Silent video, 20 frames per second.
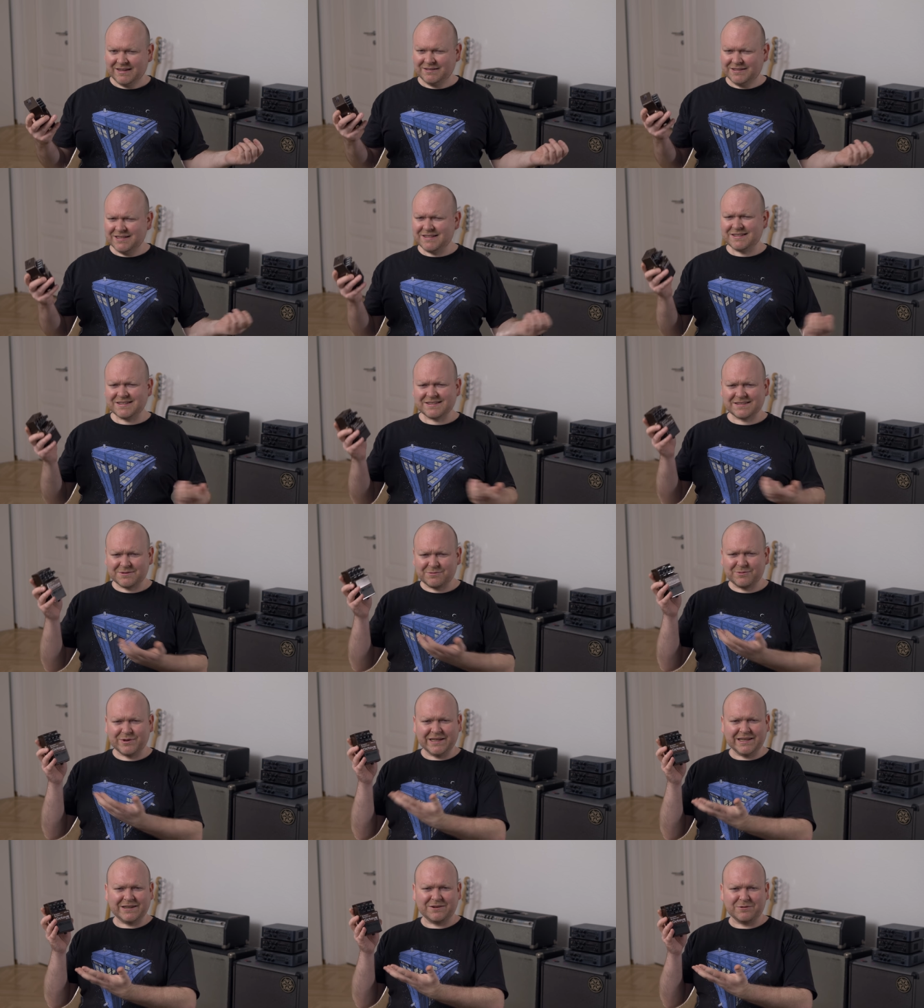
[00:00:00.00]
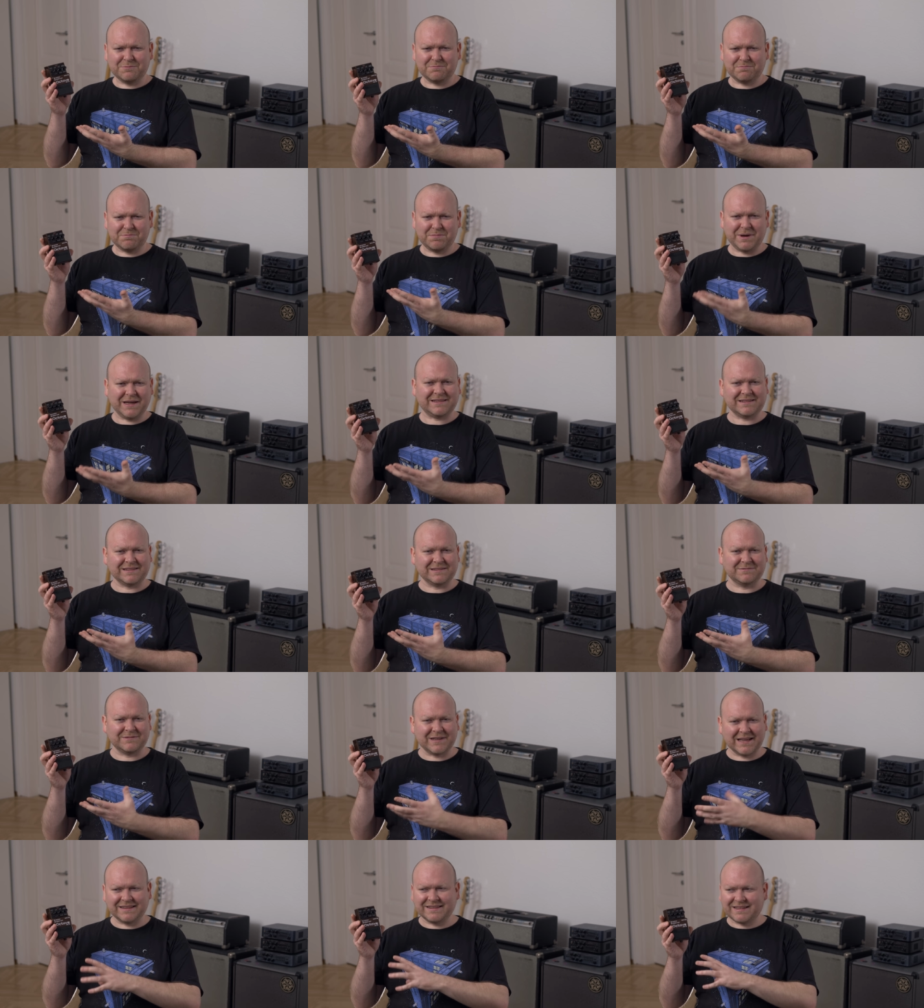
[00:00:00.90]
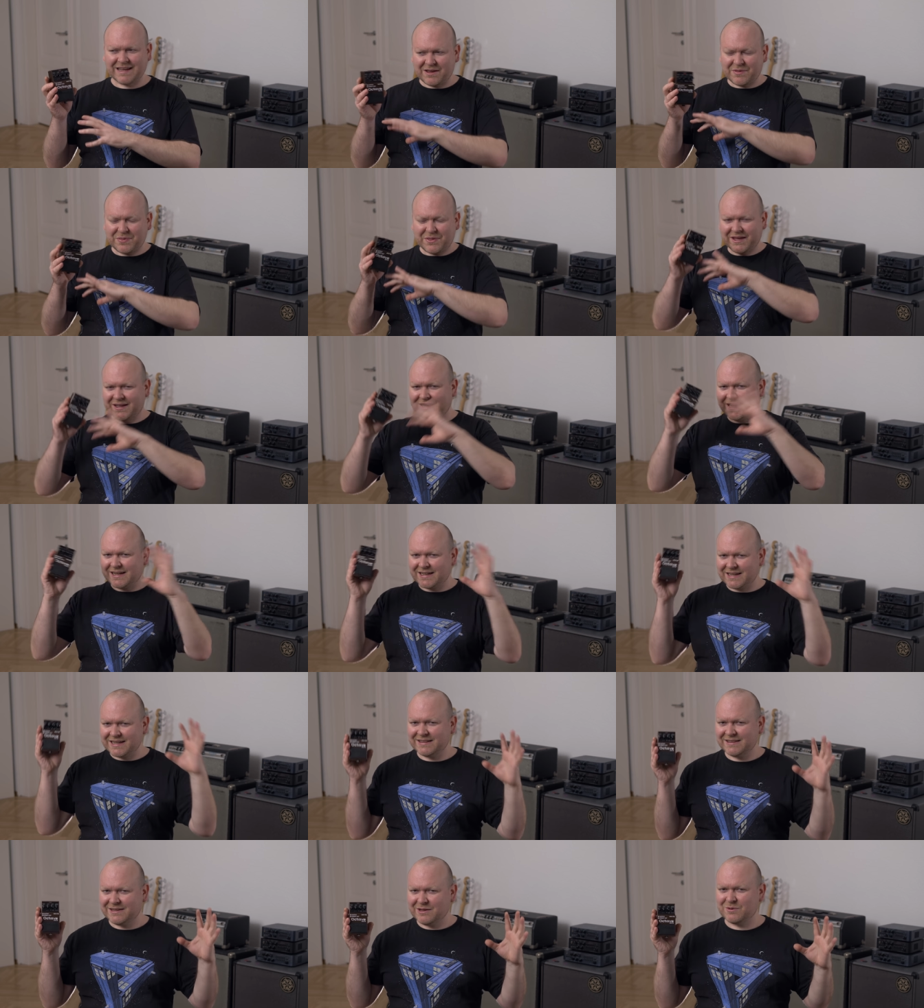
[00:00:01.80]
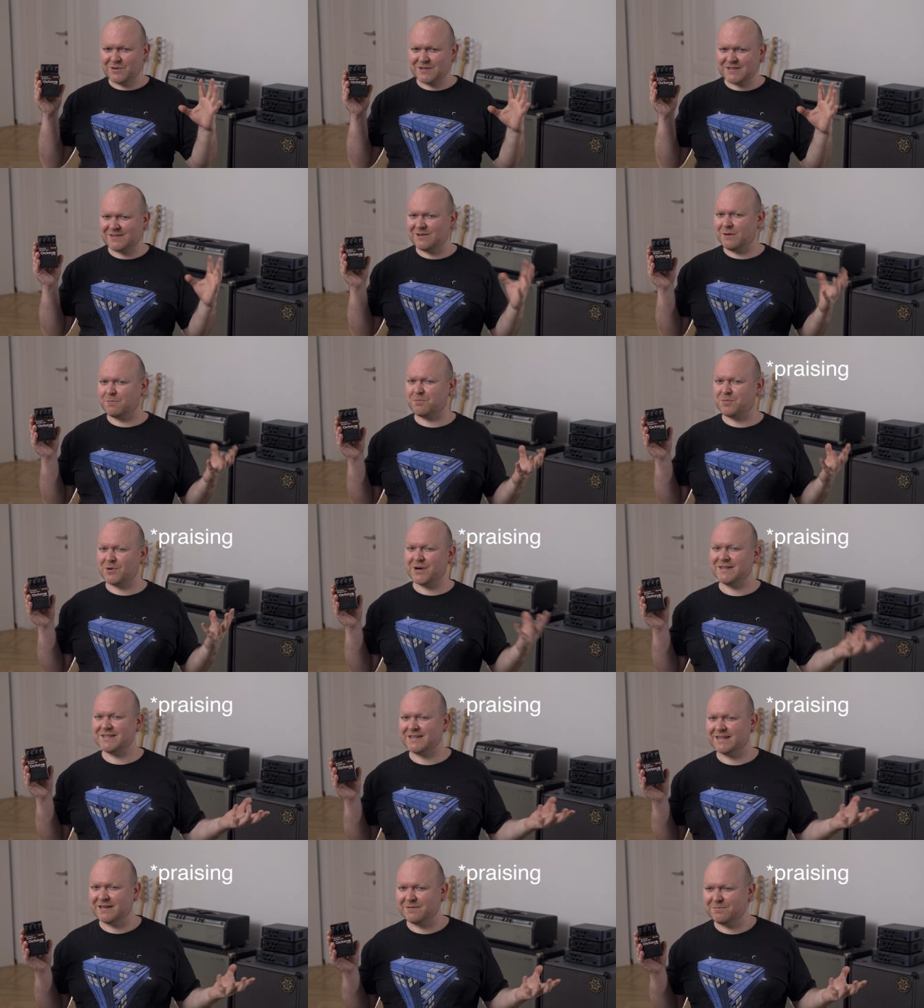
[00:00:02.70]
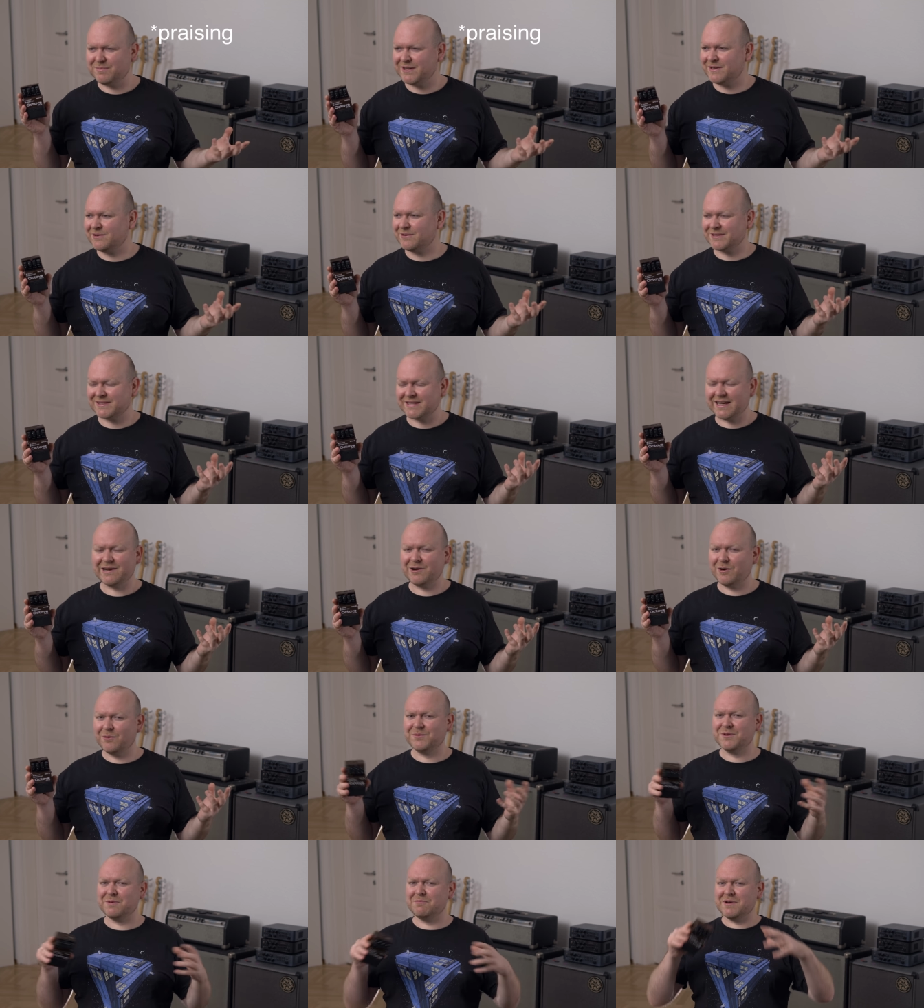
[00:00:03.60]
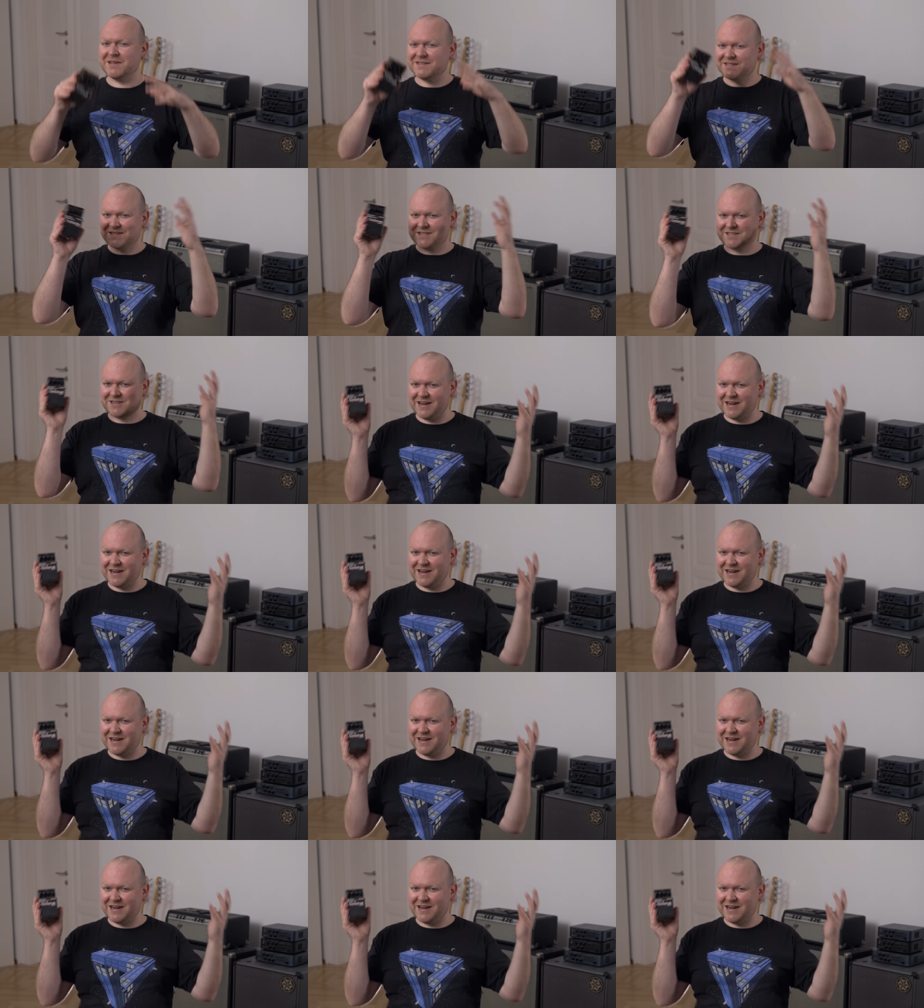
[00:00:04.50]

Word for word: This is a really good pedal, and I think I can now stop praising it because I hope the message